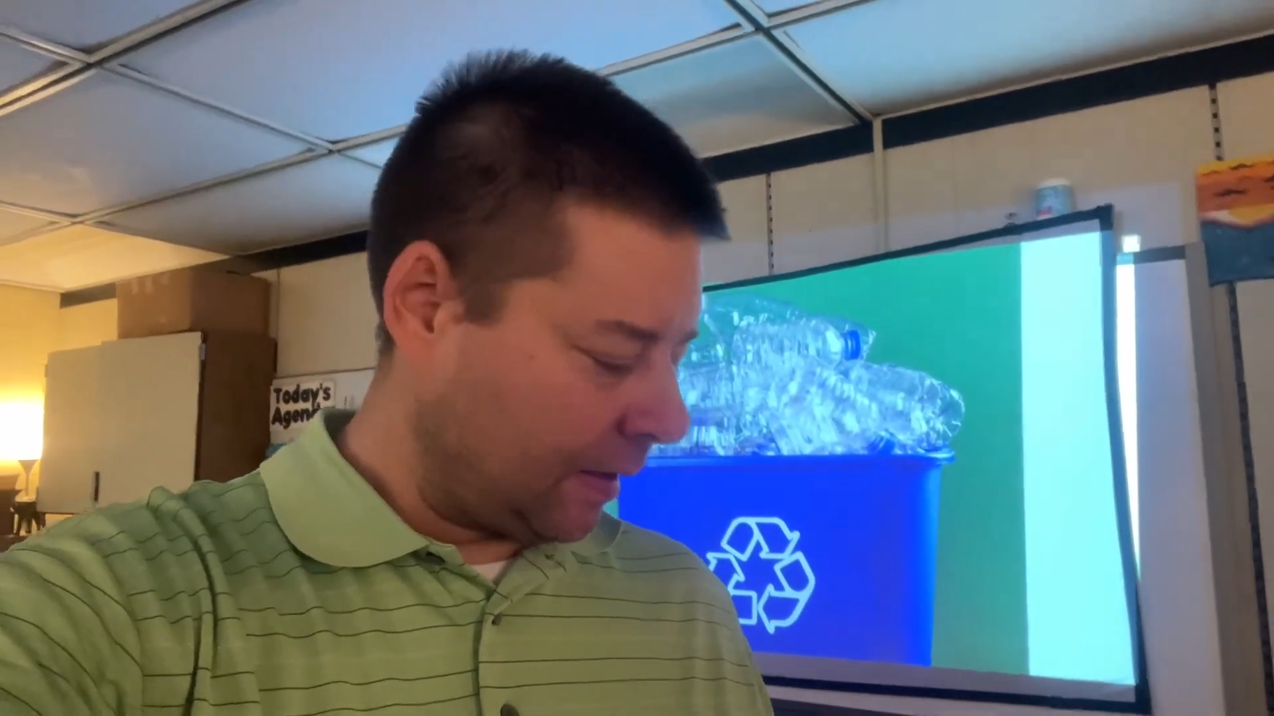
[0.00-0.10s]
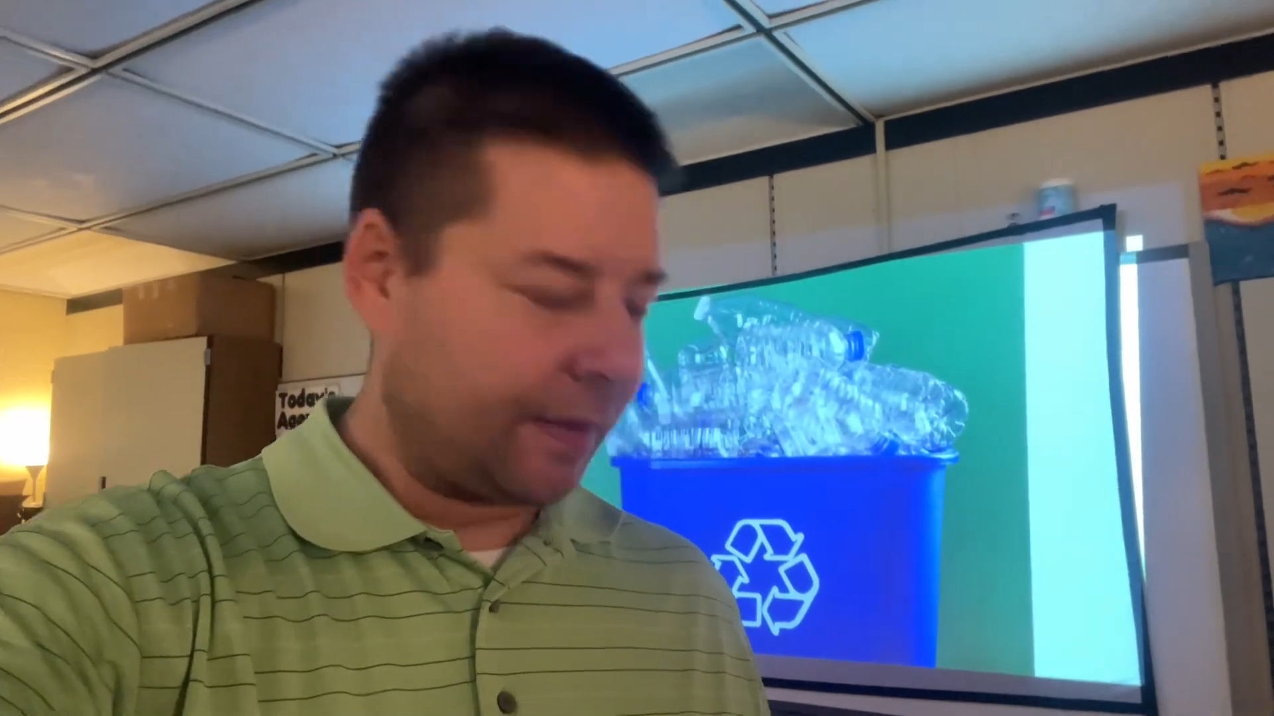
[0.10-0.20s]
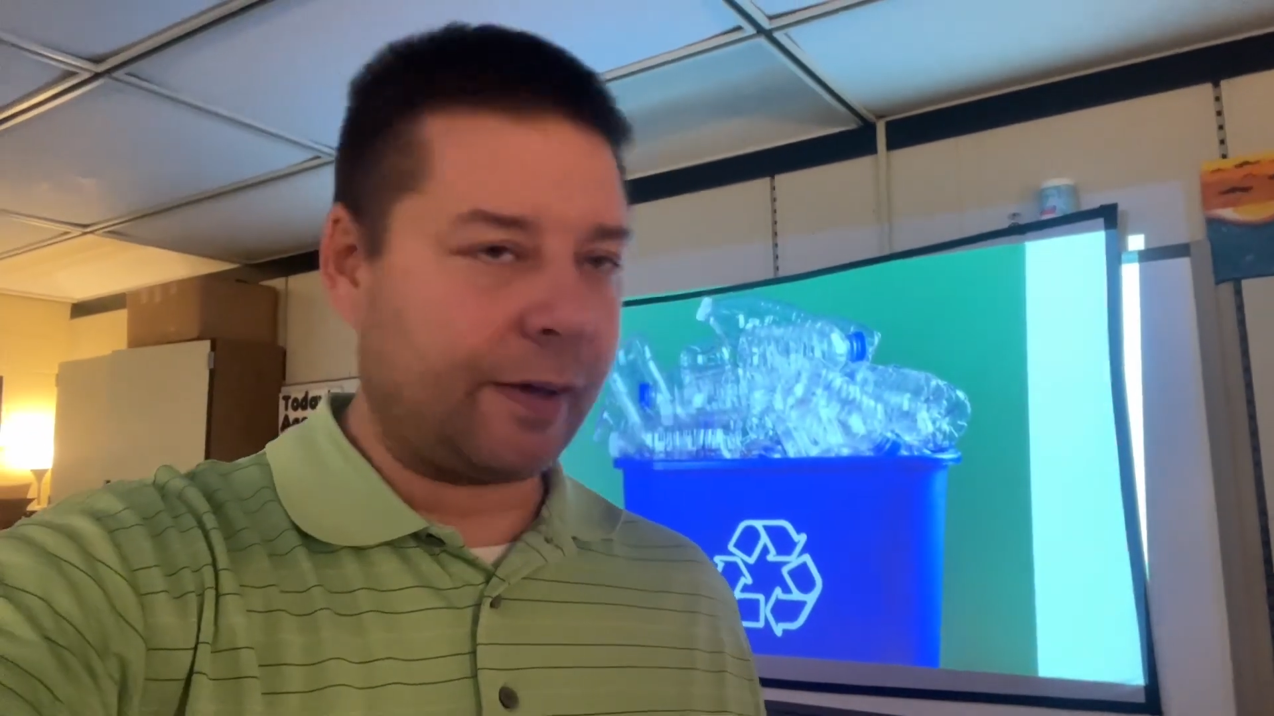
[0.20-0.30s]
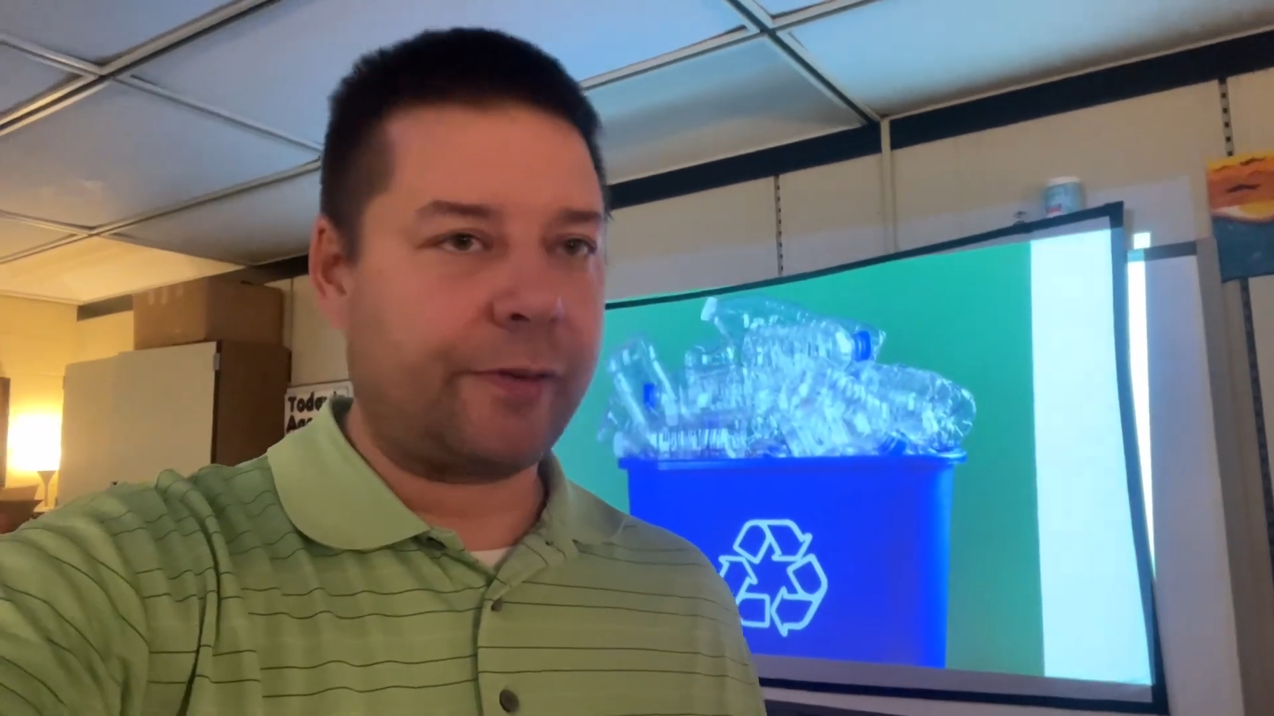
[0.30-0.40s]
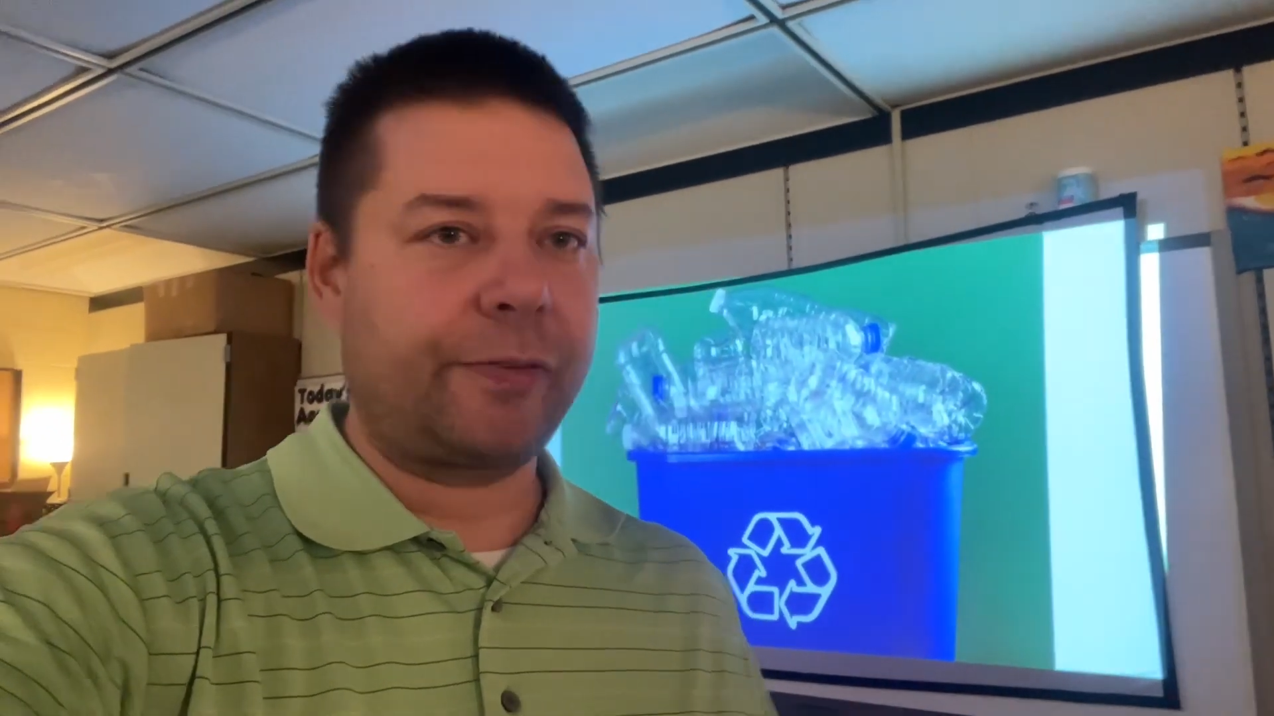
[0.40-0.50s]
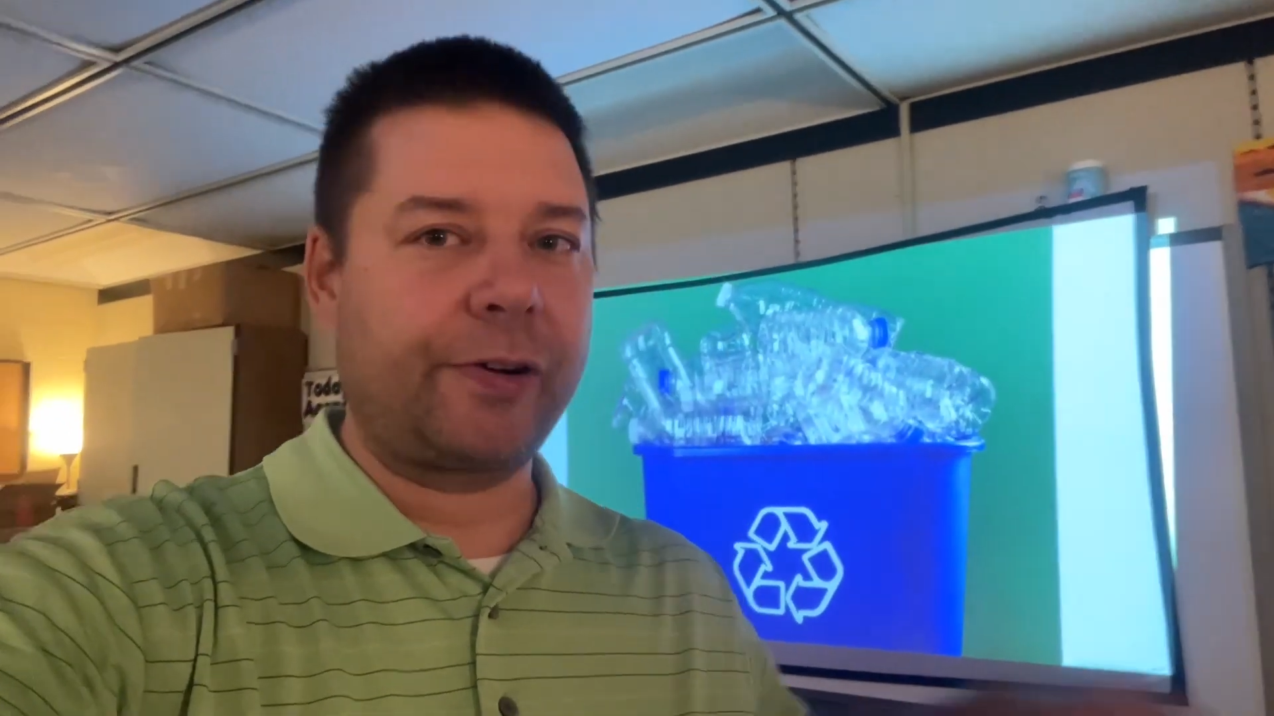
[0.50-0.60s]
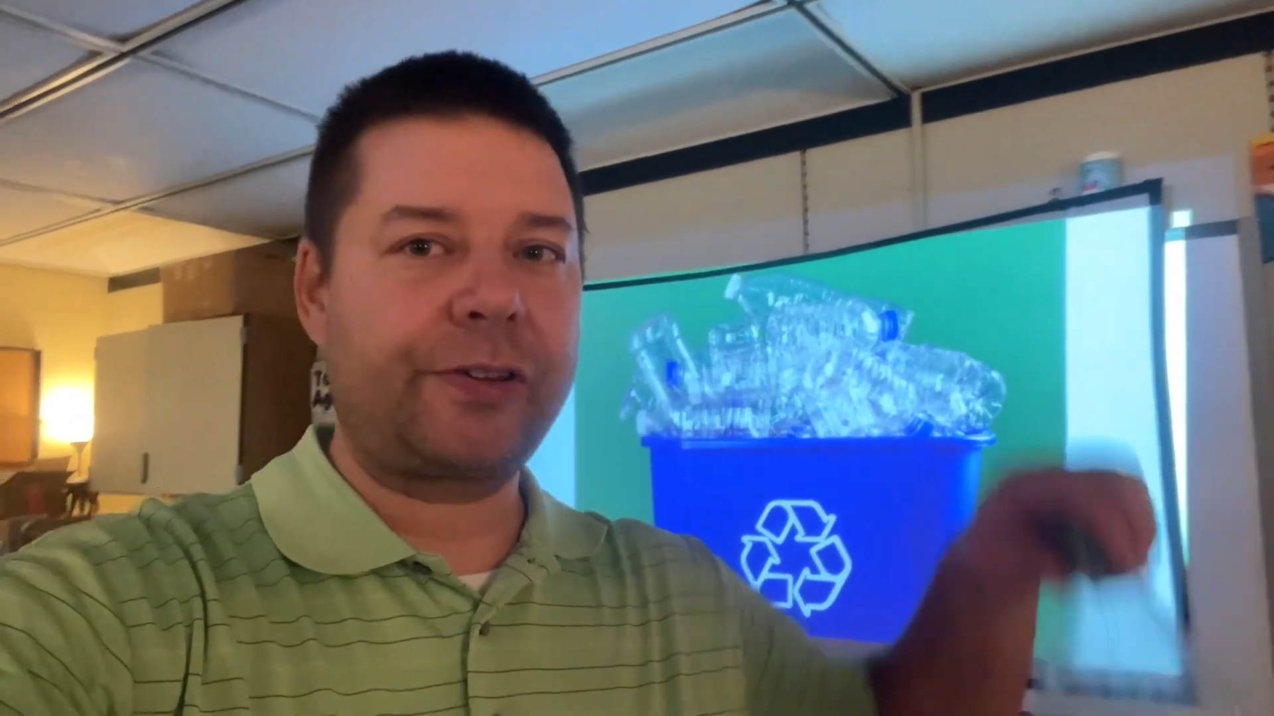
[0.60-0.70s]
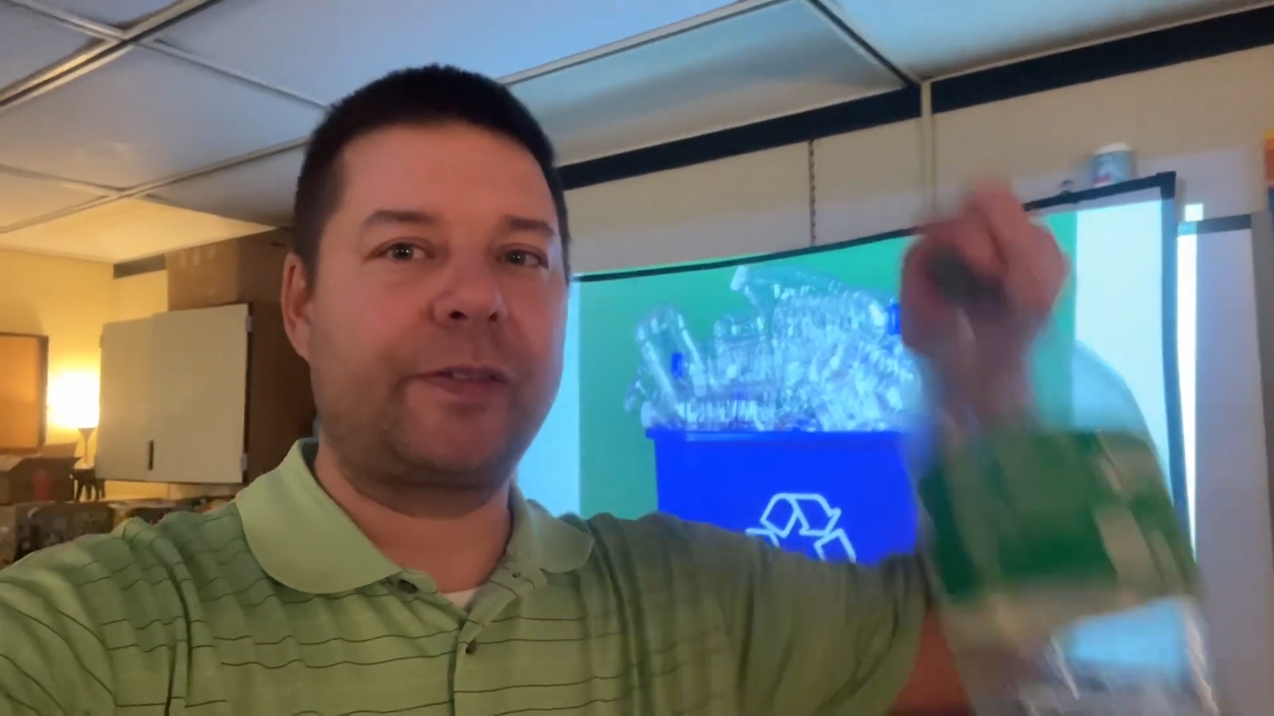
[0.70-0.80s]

Now, the first